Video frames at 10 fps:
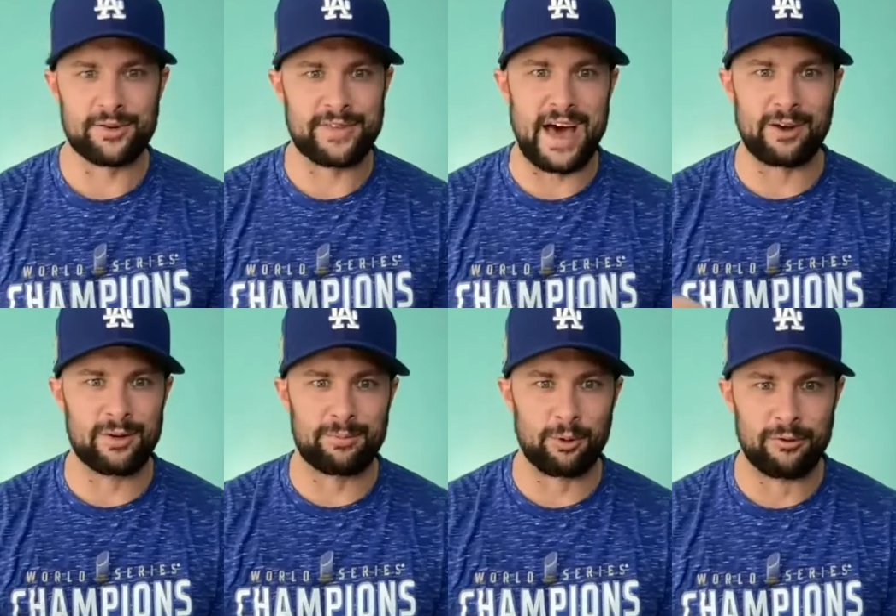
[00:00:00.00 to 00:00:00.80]
So
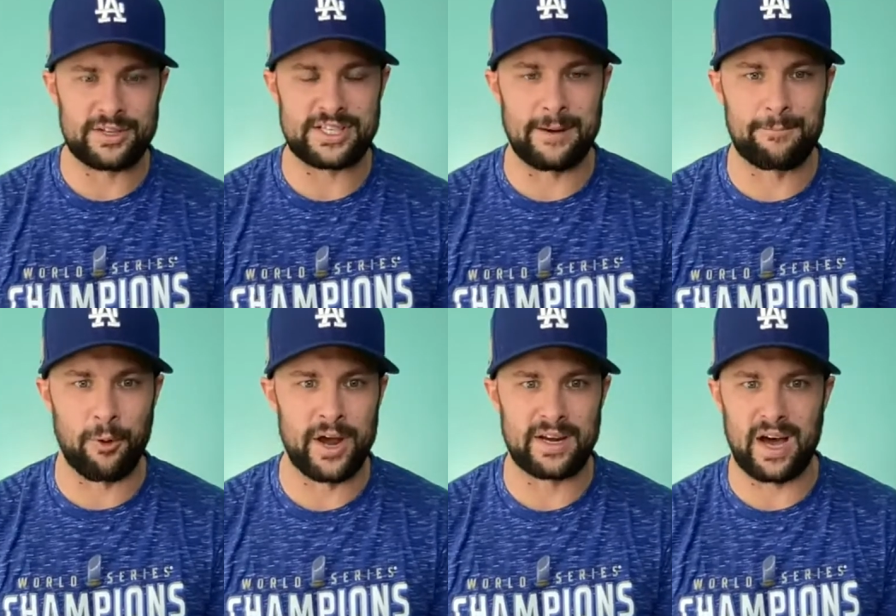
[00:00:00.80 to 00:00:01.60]
that'll improve at some
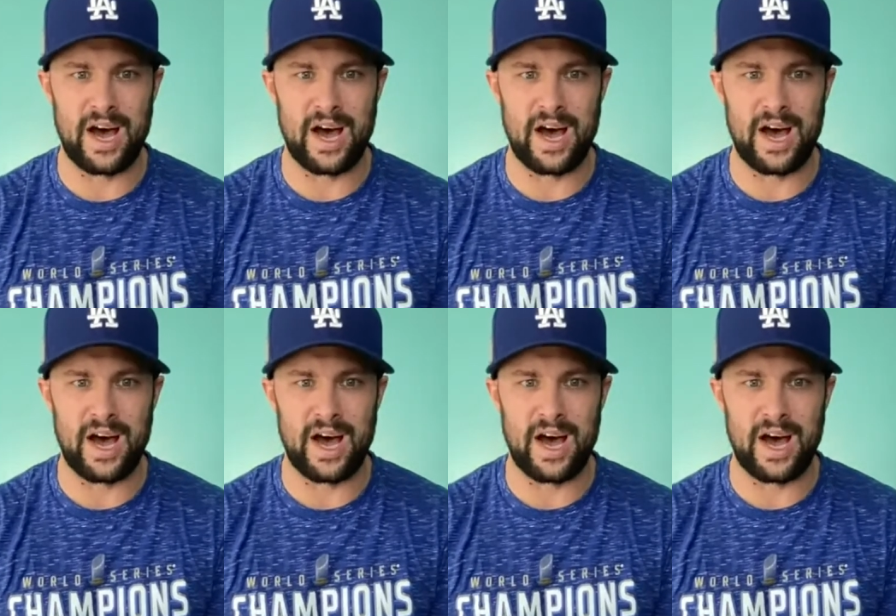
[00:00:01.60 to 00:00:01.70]
point.